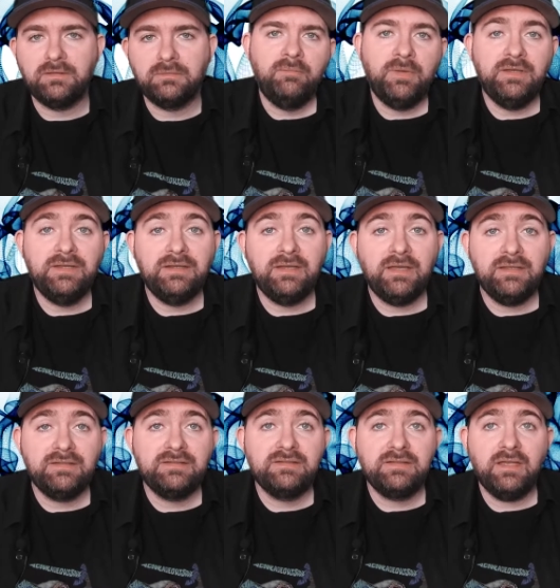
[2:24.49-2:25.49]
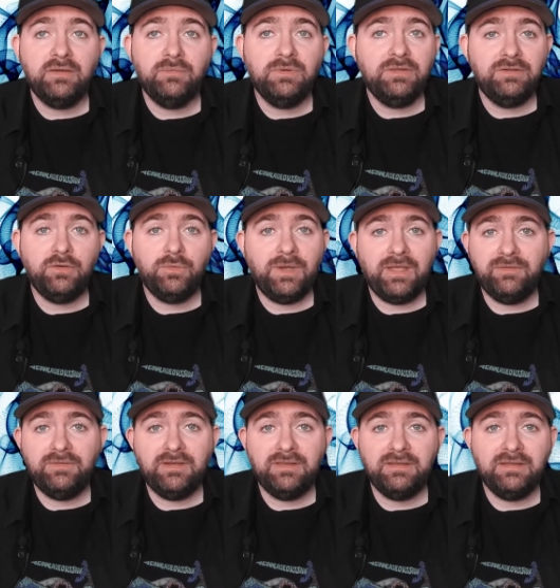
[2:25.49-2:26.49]
Monday nights, I really don't have
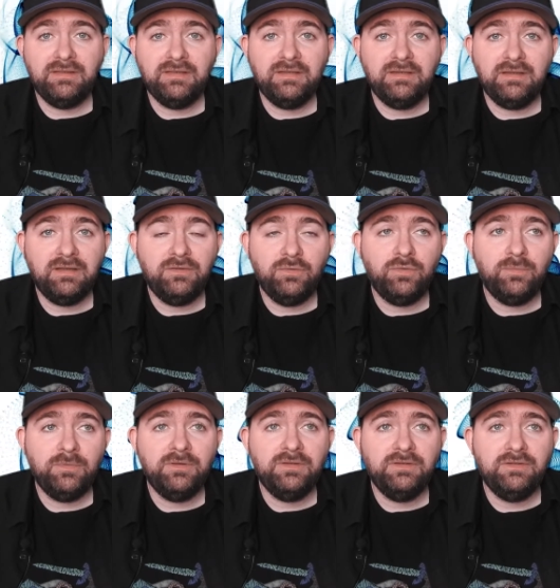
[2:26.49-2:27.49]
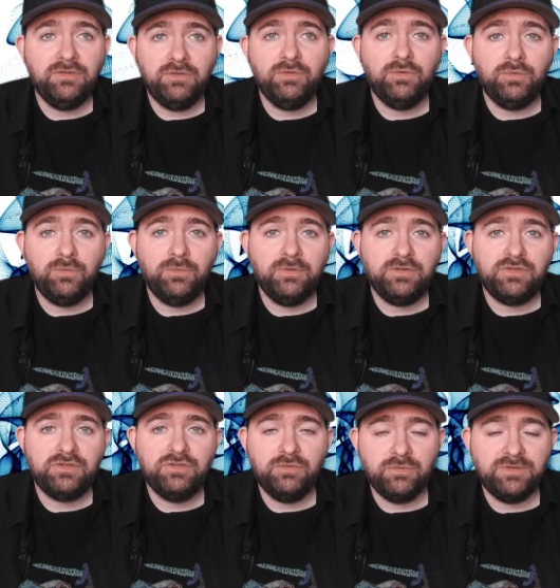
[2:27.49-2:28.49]
anything that I normally do,
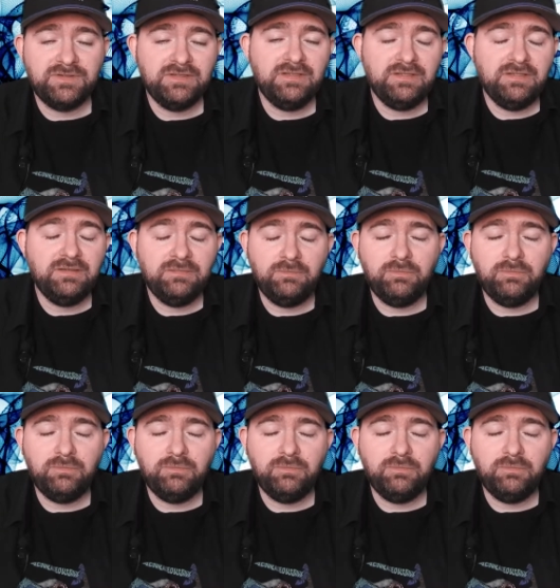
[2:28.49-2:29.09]
which you'll see